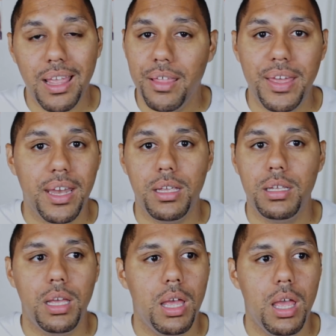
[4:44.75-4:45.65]
and that
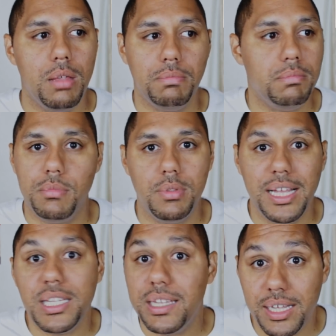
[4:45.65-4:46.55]

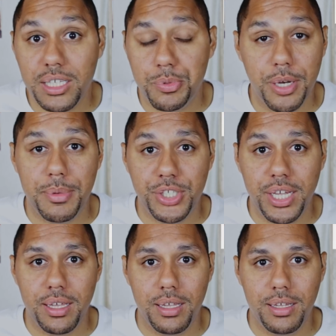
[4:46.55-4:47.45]
is pretty much
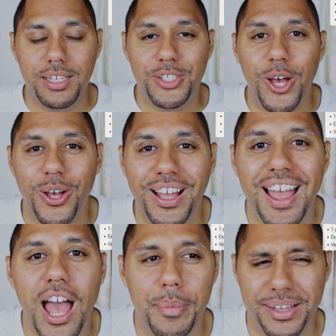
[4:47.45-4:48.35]
it. So,
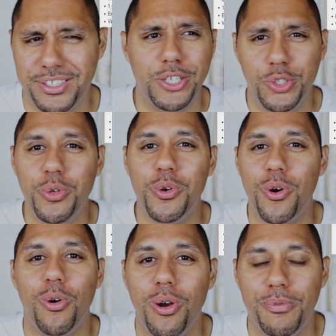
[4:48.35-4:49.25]
it's like
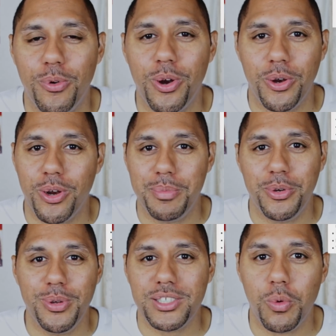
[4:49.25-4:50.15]
2-door or 4-door, but
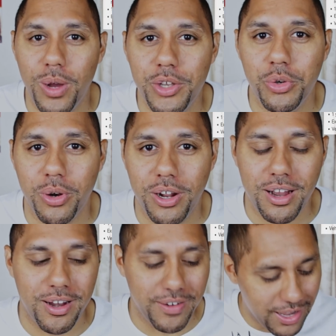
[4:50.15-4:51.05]
who has a 1-door
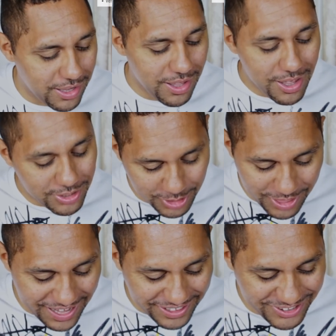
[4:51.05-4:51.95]
car, right? So
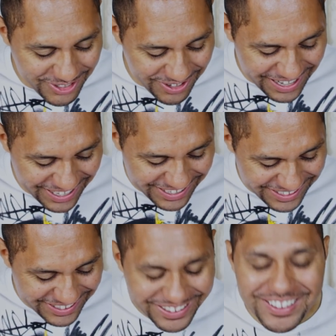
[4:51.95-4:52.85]
that's great.
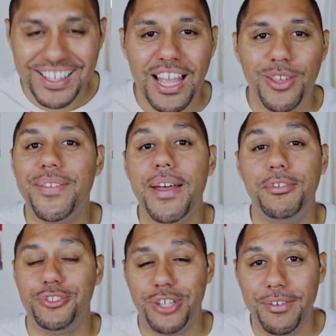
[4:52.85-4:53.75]
You have to
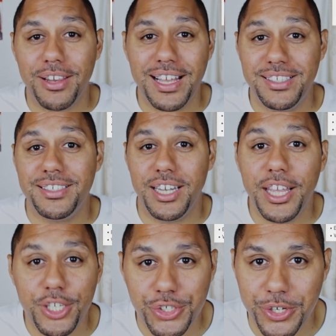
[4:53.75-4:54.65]
have a driver license and
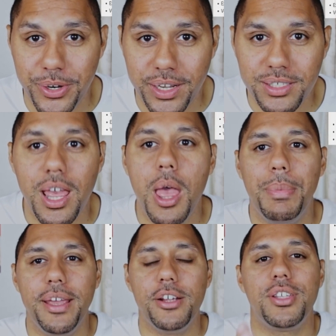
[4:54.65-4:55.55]
insurance.
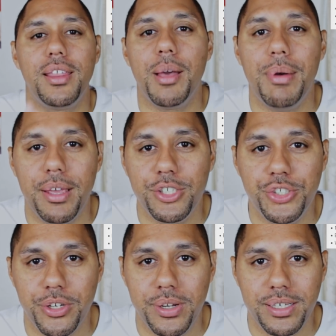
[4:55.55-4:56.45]
But here's the thing about
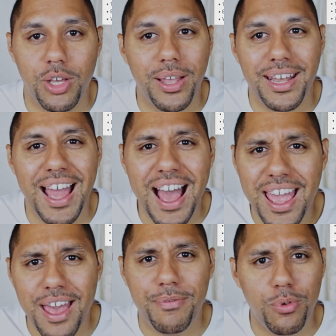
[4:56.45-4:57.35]
insurance. Okay, now I
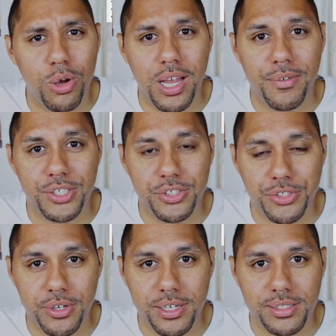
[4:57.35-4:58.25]
have full coverage
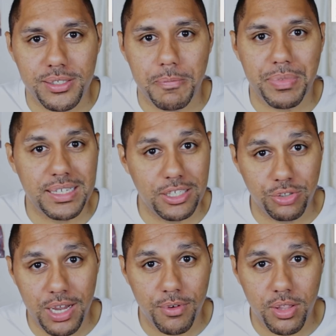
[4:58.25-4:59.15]
insurance because I
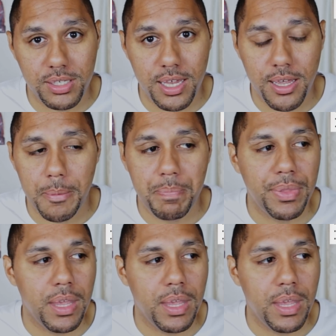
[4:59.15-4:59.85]
drive all the time.